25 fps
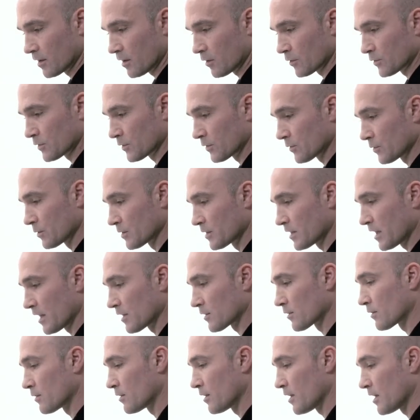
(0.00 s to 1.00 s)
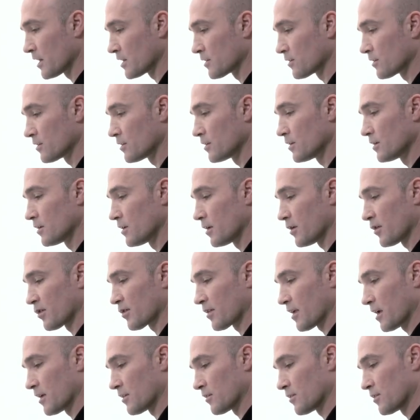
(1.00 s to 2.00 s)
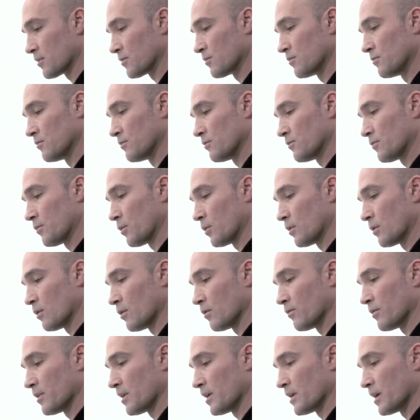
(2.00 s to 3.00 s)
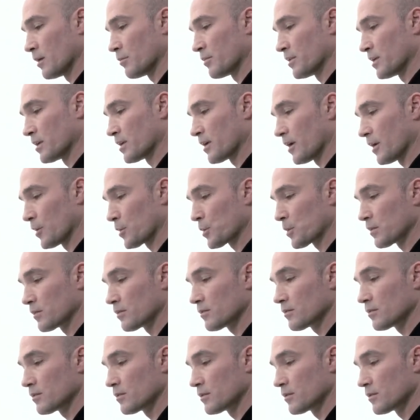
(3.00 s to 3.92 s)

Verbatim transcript: how to calculate a standard full overlay application.